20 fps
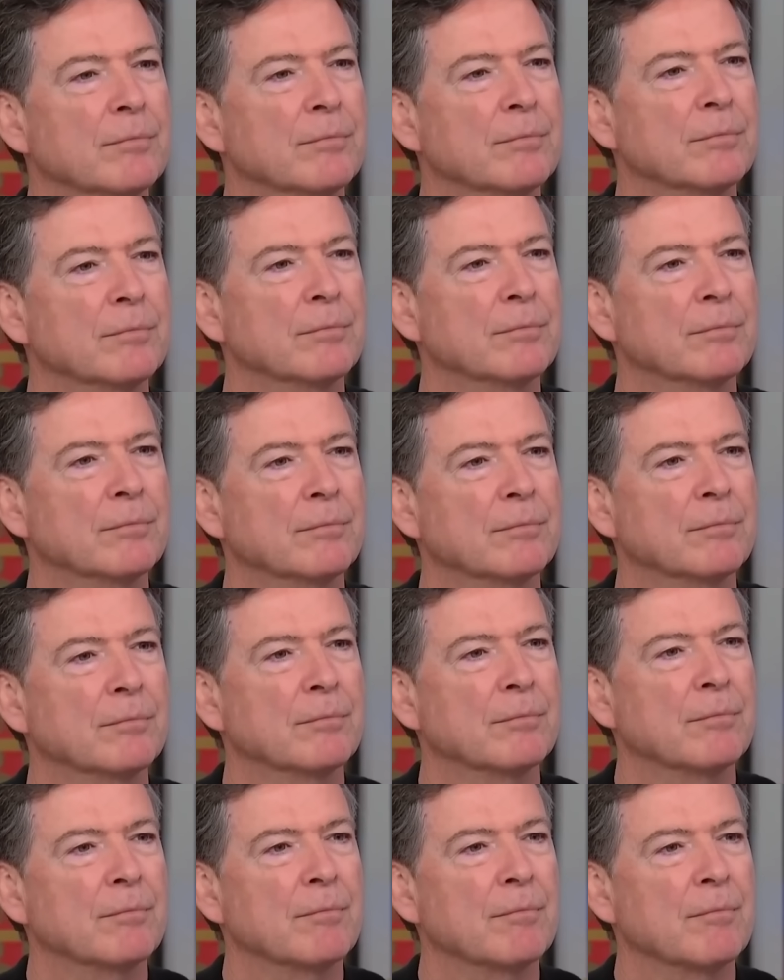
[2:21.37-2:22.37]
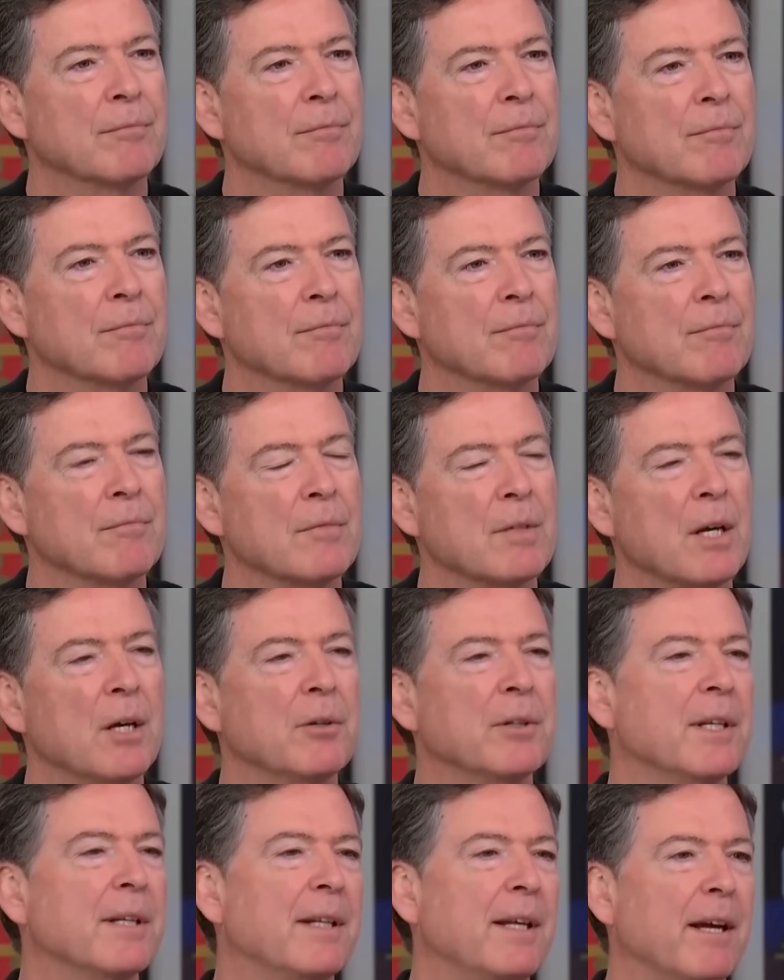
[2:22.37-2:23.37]
James Comey
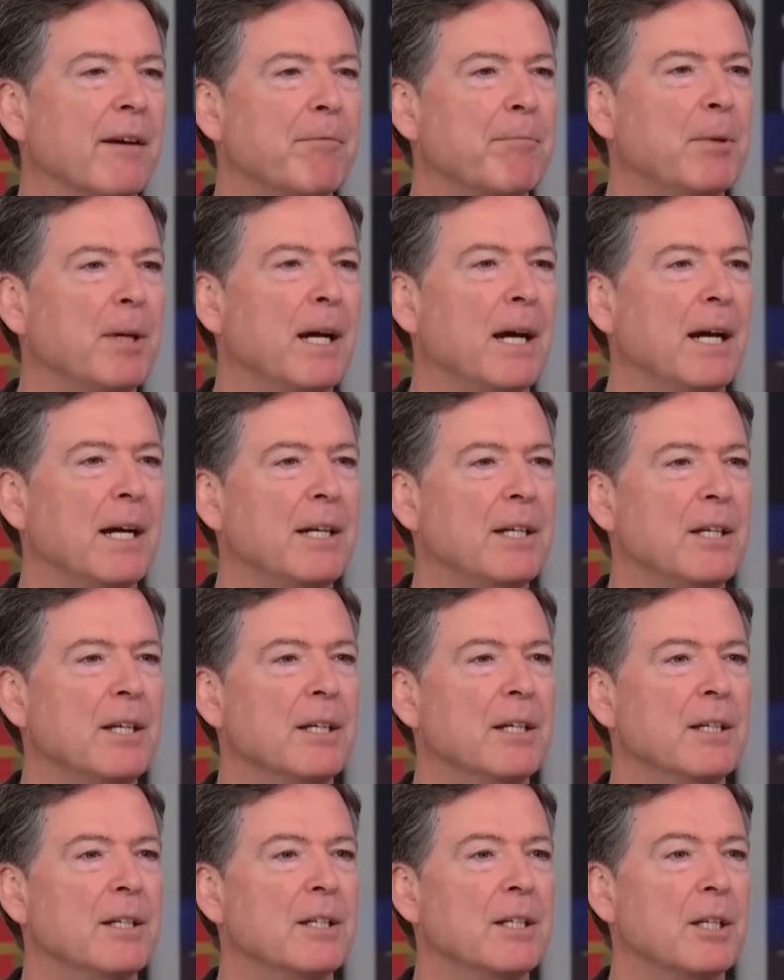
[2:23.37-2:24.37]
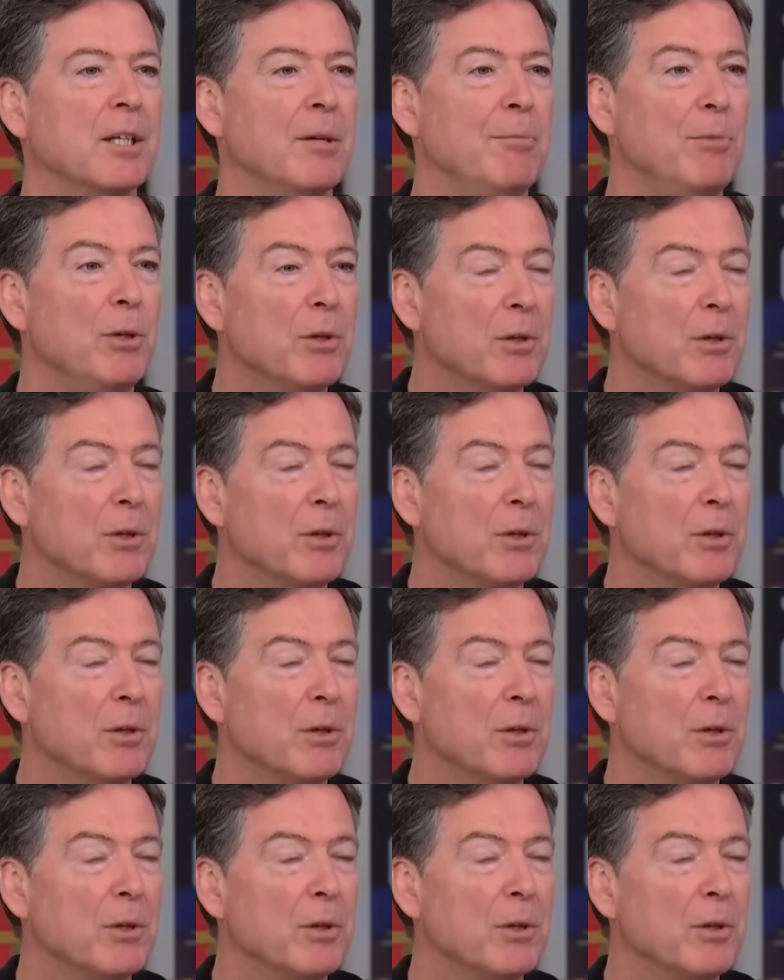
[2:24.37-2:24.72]
recognized that what she did was deeply